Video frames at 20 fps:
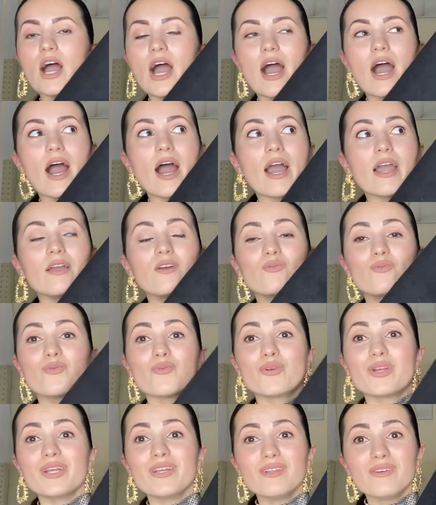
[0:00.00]
I
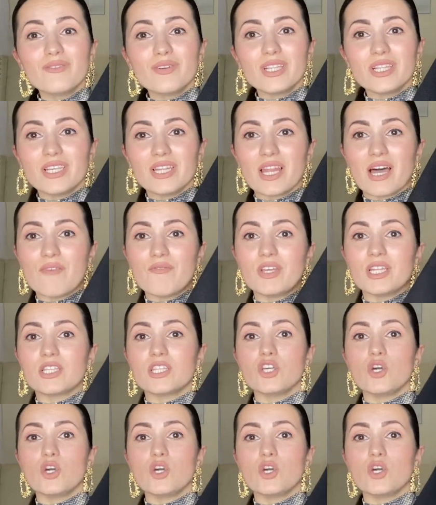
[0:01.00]
really, really love it.